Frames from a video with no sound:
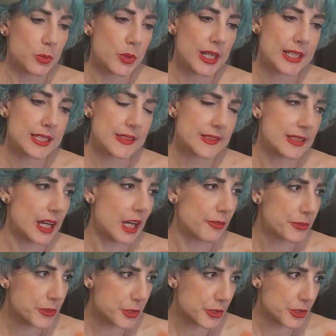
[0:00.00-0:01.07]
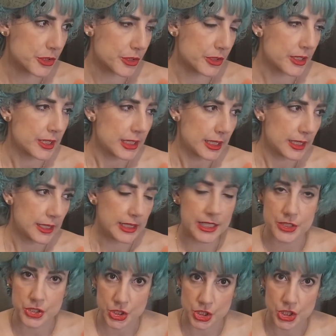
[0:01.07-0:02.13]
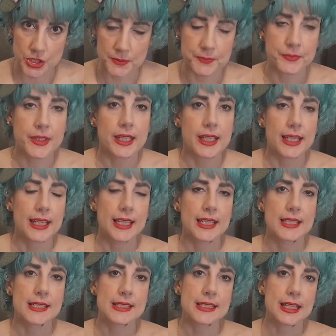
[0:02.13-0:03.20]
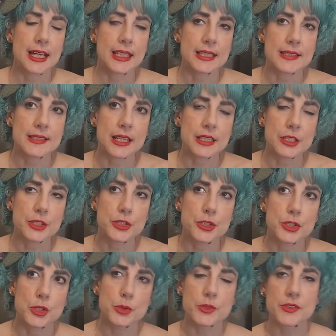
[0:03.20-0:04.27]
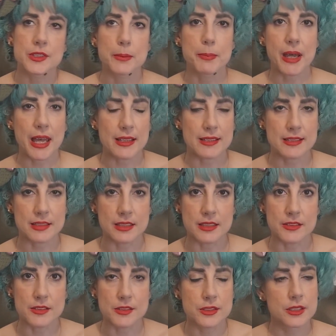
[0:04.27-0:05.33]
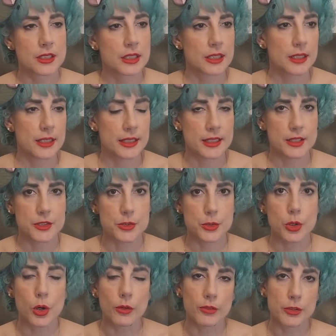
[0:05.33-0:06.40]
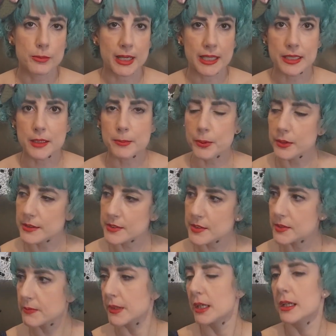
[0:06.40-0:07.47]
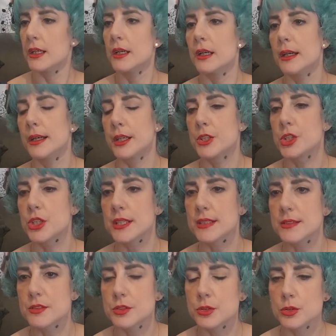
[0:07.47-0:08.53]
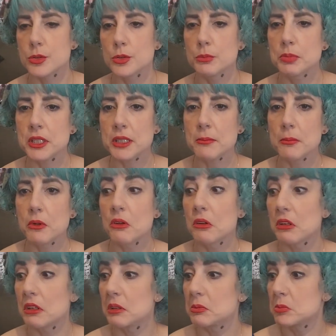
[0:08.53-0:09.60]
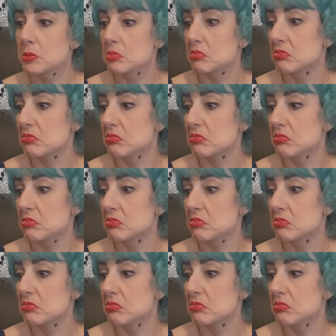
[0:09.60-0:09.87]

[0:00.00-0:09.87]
went after lunch, and I decided to use the pasties to cover my nipples, just to be more,